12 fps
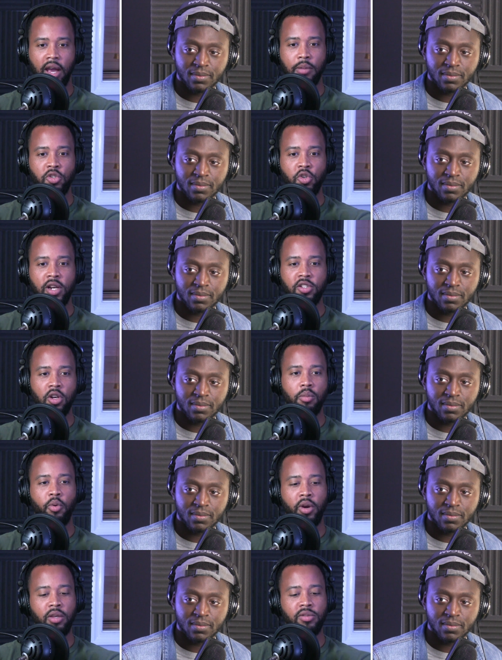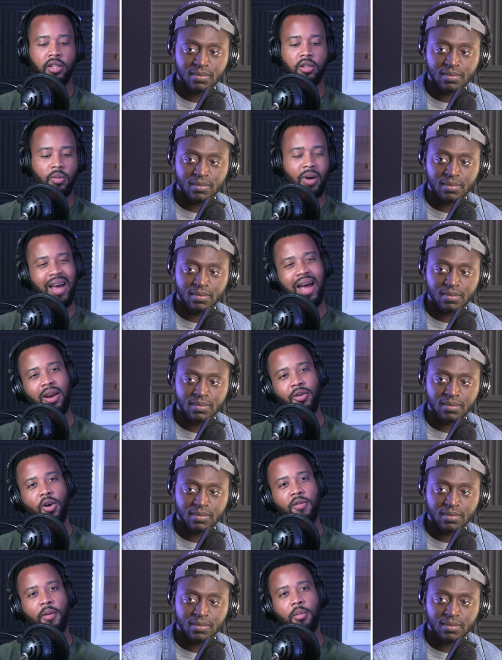Speaker 1: I'm sure at a certain point he was like, you know what, I don't
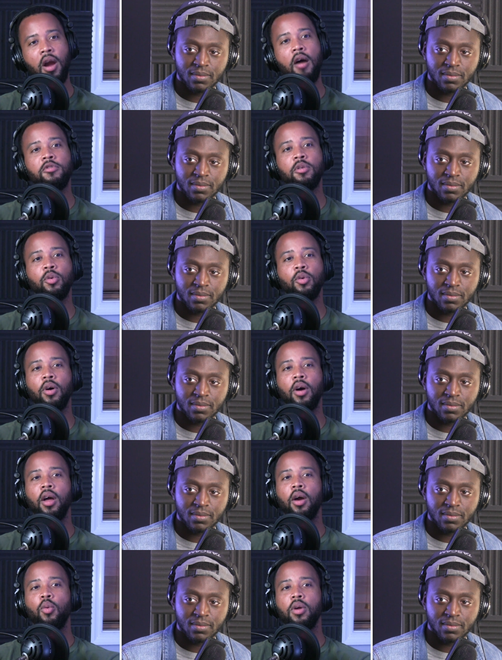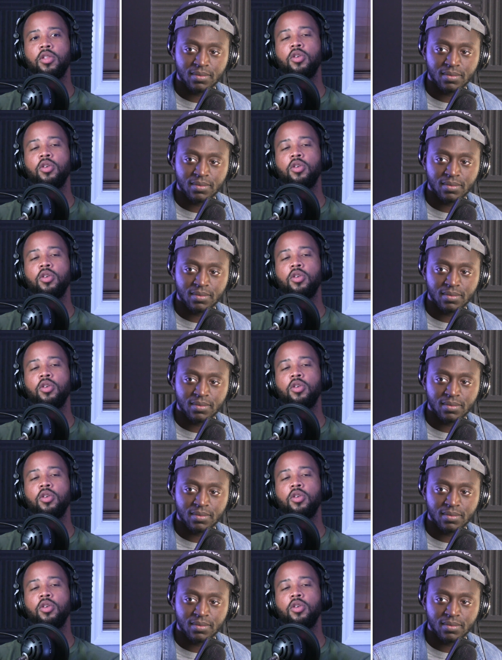know if I'm comfortable with